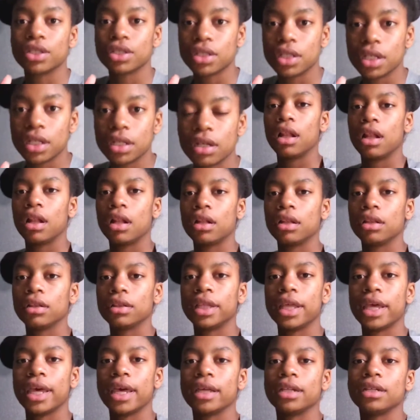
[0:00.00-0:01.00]

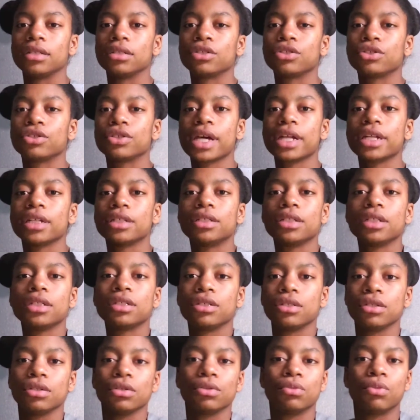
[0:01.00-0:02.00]
question, then
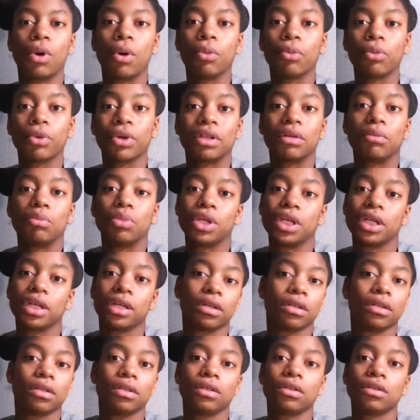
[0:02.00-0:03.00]
strategy 2 won't really
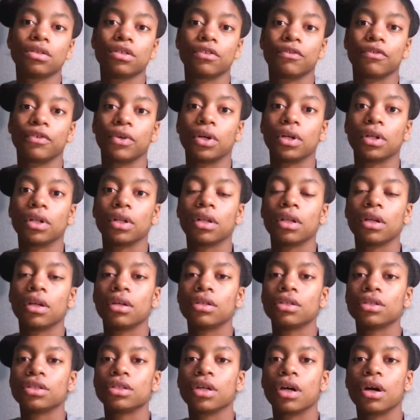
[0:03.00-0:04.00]
be useful.
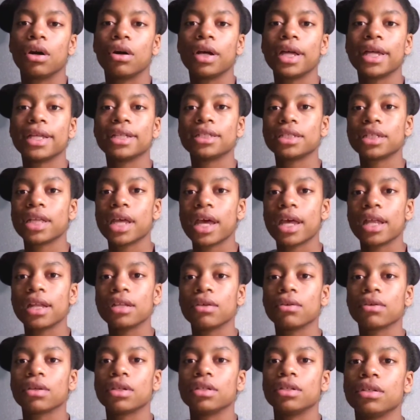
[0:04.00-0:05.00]
So
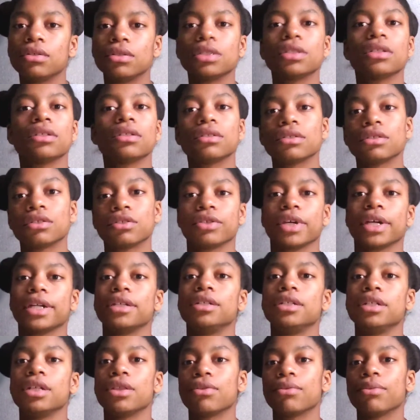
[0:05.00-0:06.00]
instead, can use
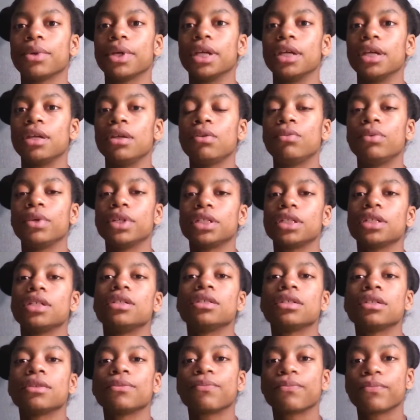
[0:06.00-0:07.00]
strategy 3, which
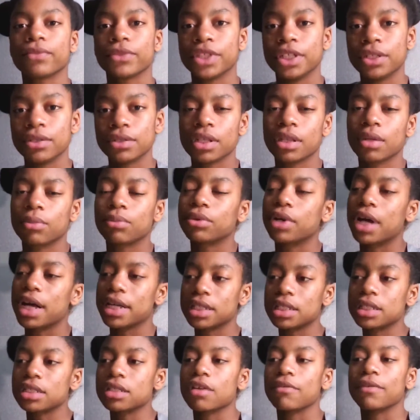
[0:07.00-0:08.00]
is using the
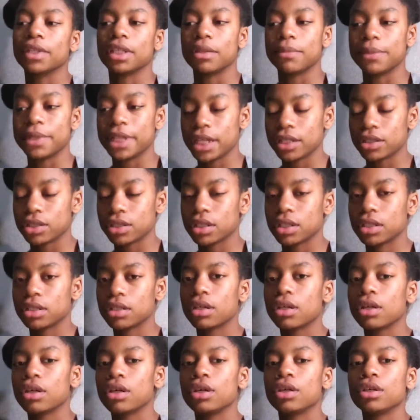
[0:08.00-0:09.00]
process of
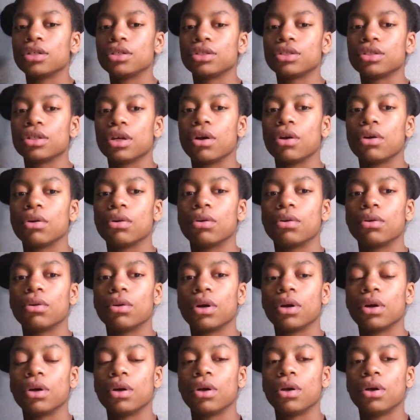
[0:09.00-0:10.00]
elimination. So
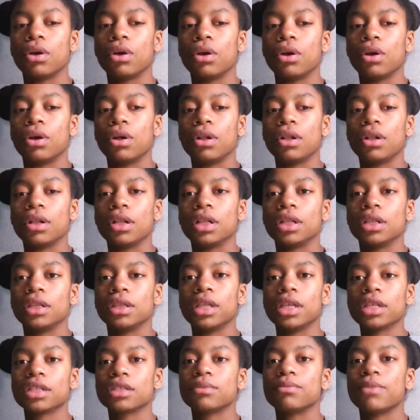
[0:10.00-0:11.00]

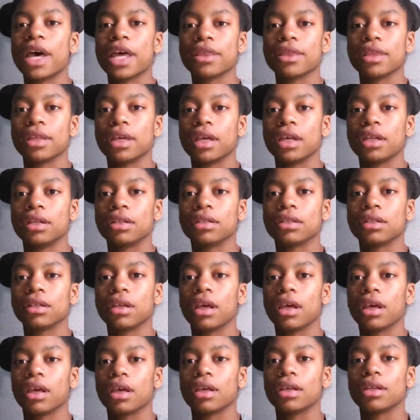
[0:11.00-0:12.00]
this method
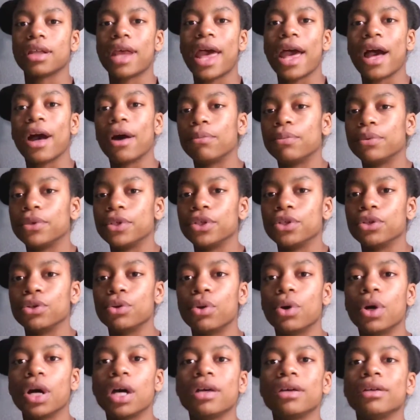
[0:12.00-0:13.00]
can help
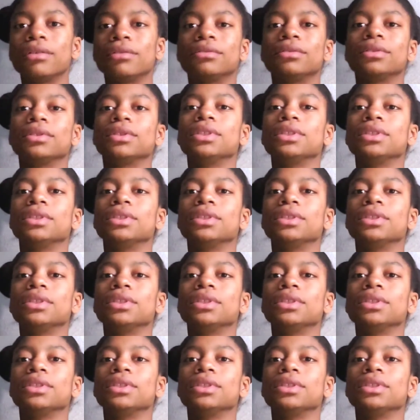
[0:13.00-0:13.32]
you